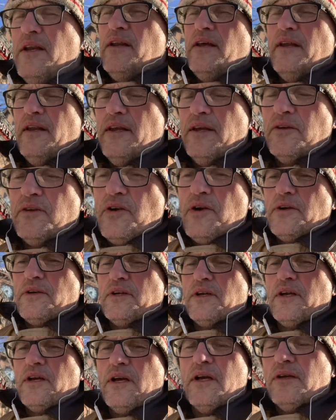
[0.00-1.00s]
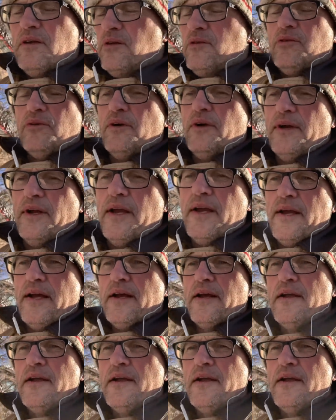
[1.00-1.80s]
in Antarctica, sorry,